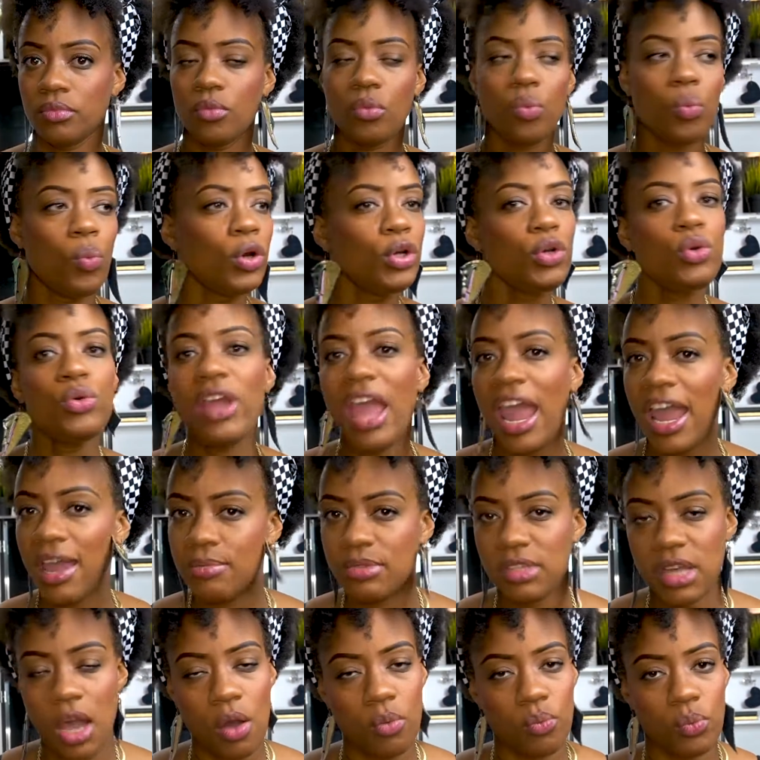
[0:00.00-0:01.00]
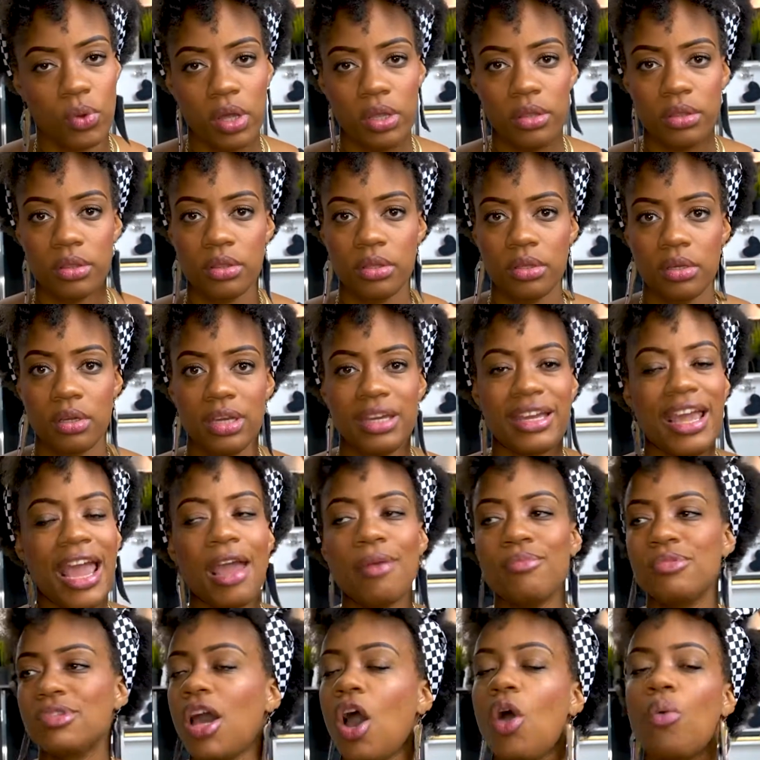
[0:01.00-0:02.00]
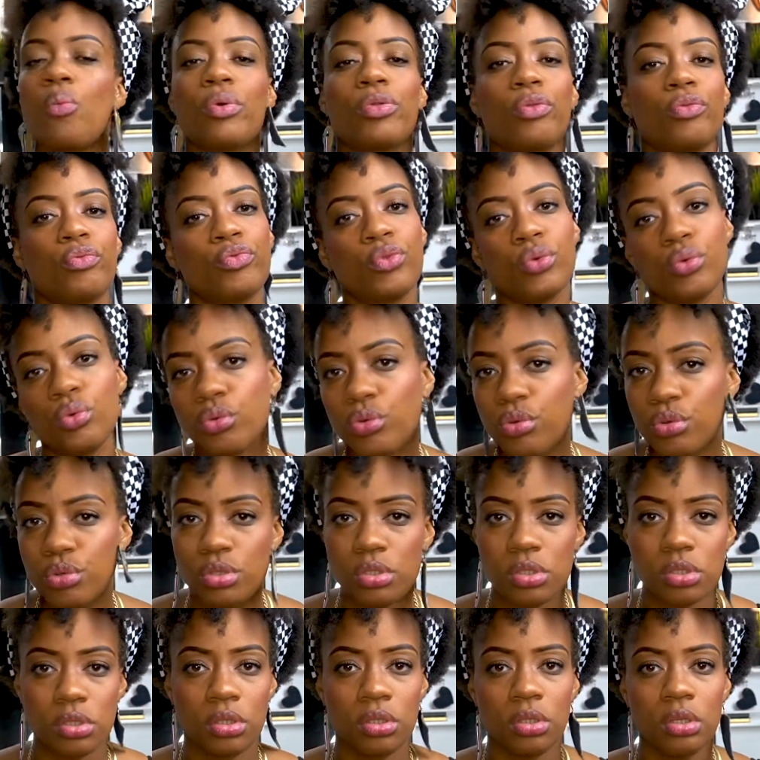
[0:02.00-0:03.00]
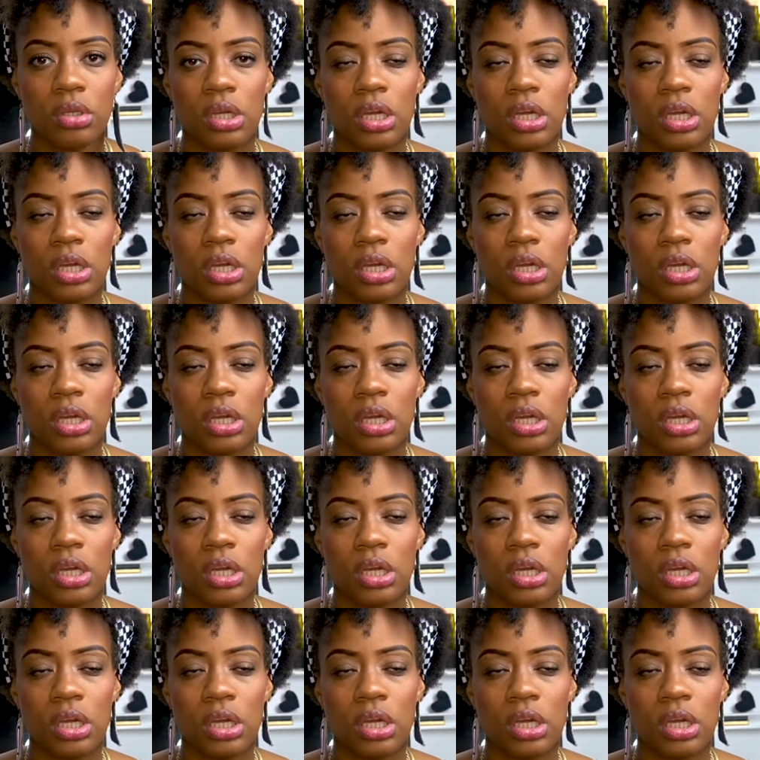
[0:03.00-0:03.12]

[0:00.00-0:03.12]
What do games come with? Games come with rules.